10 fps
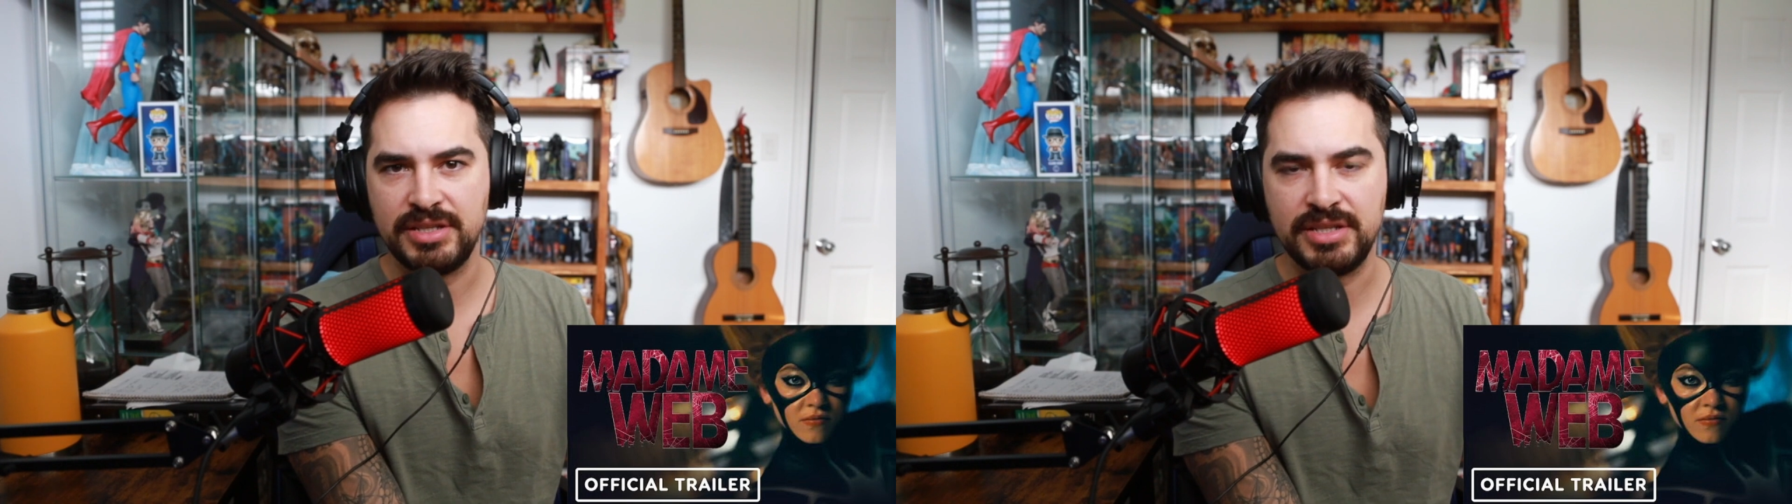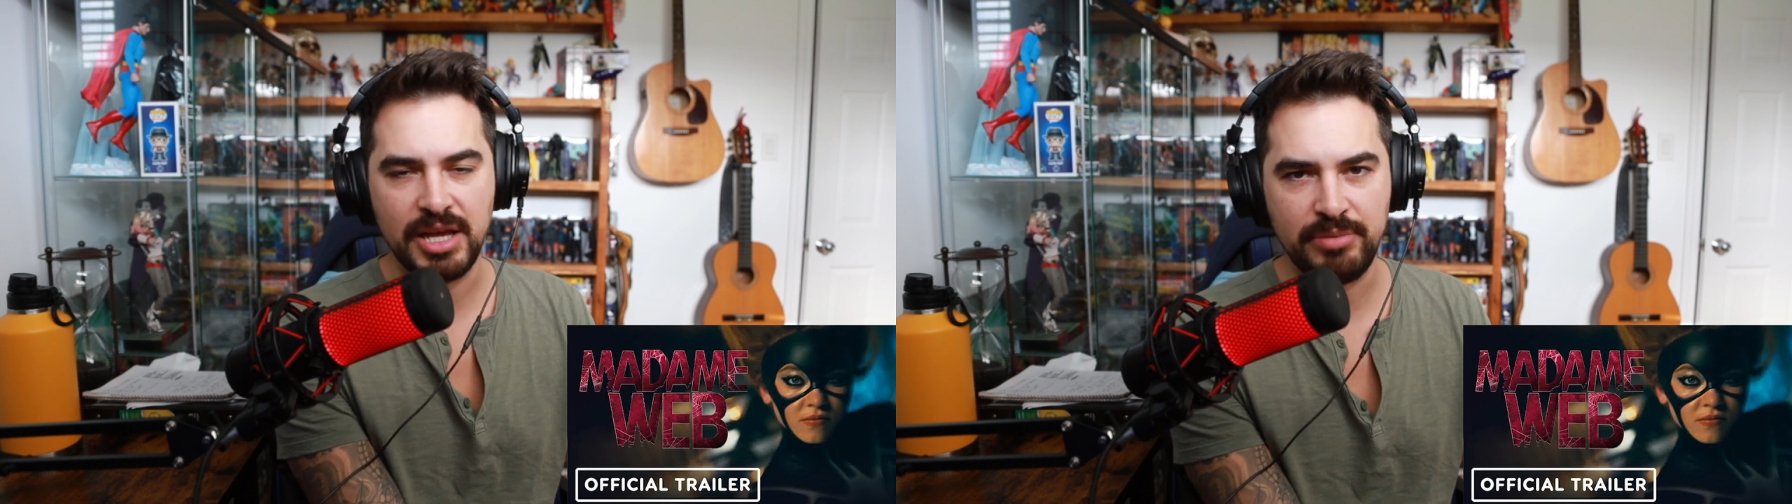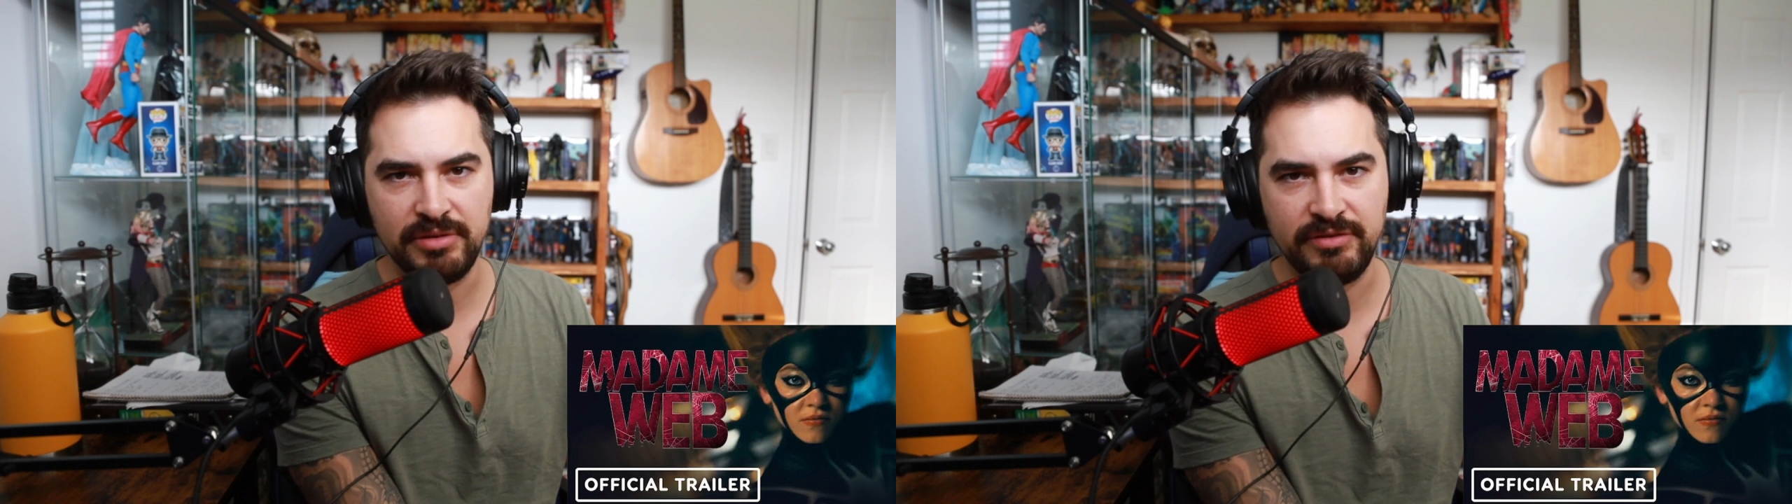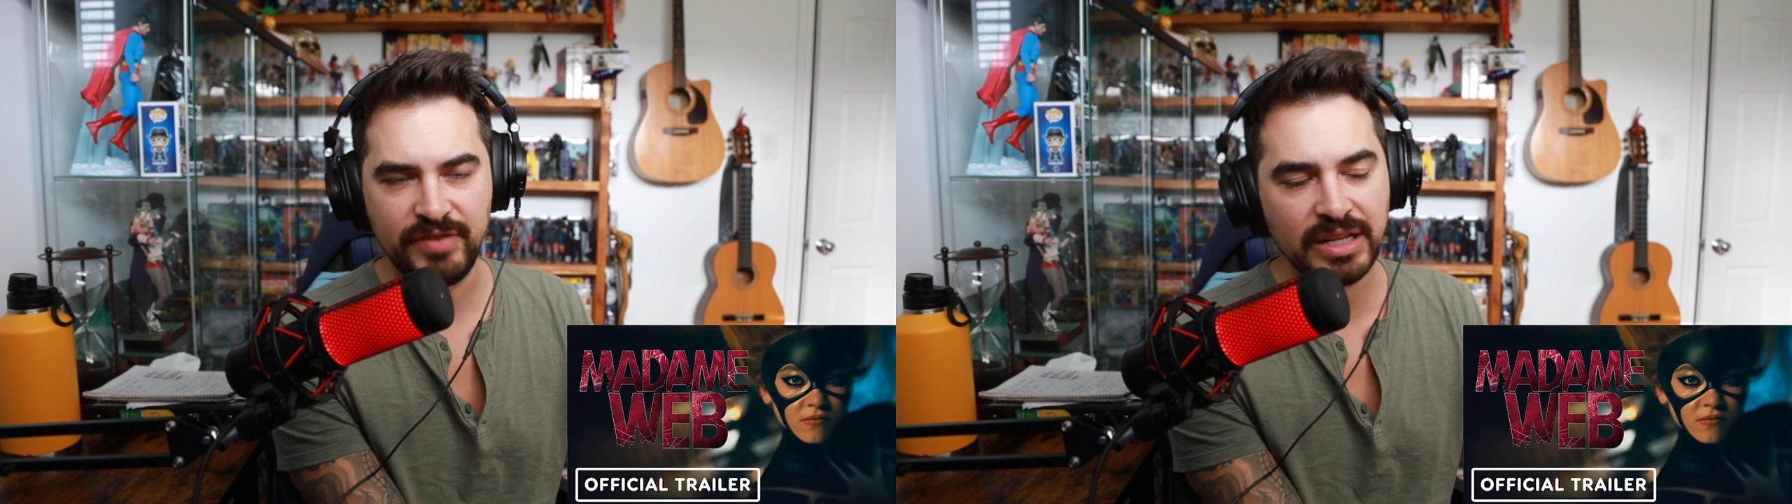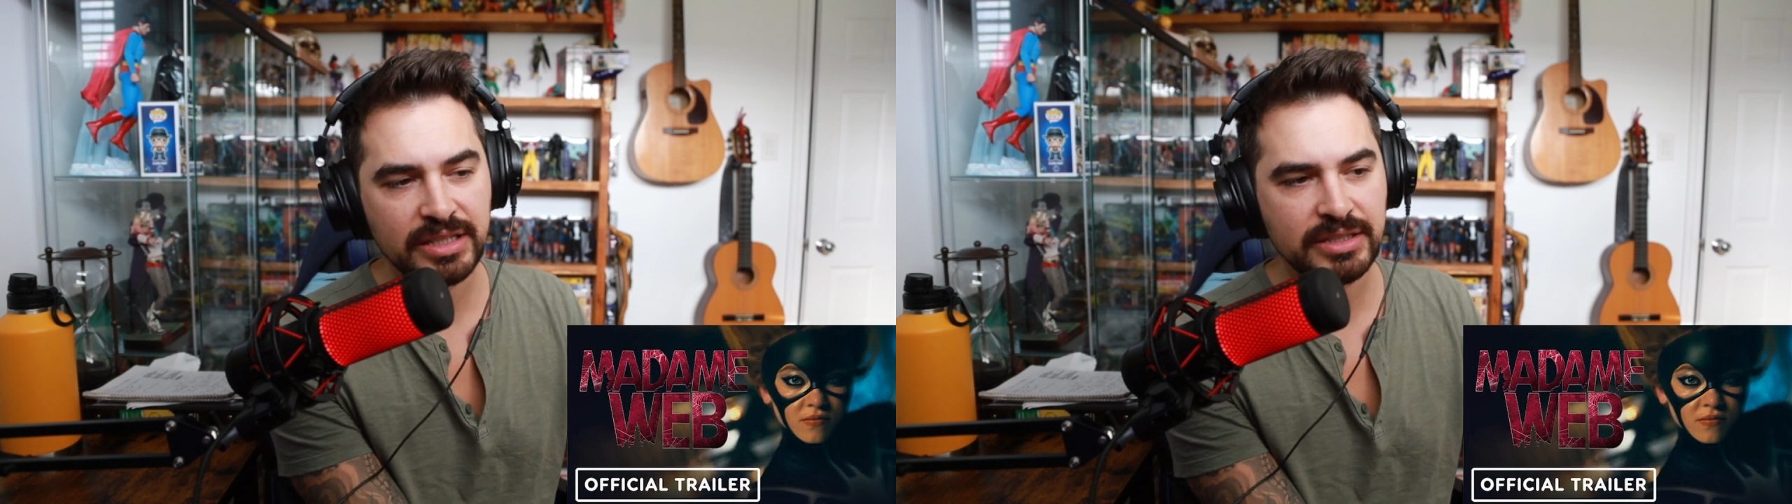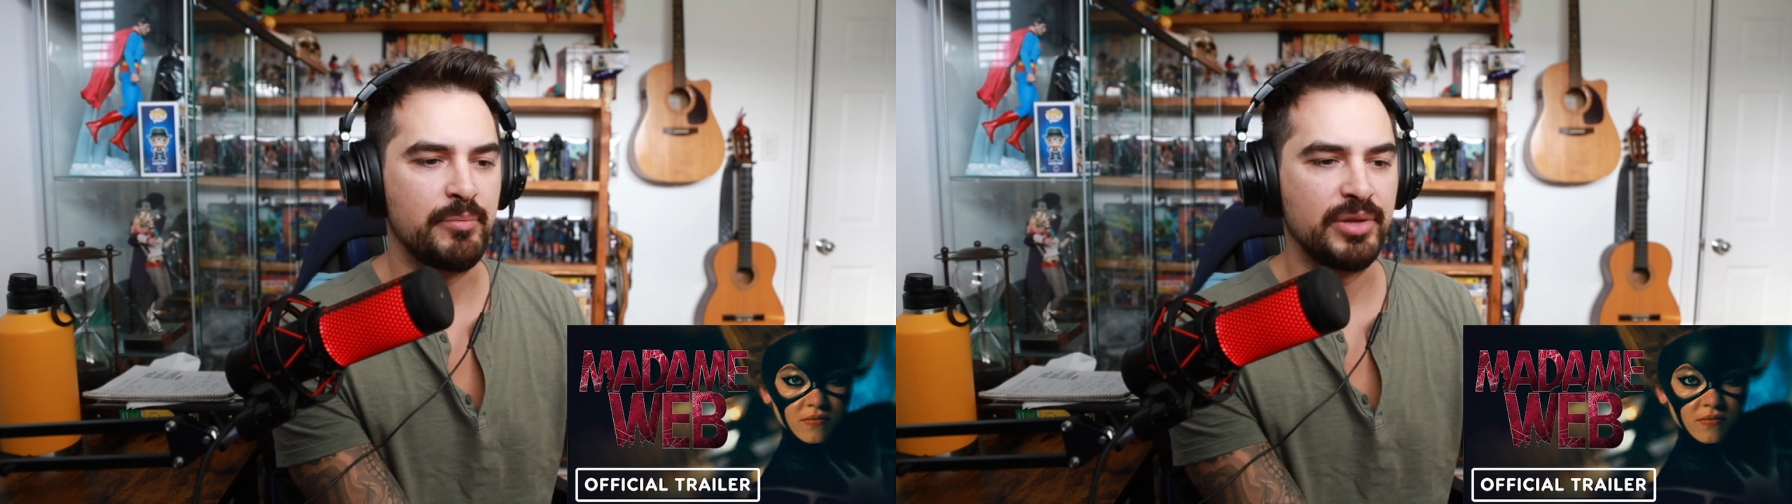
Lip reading: type of villain.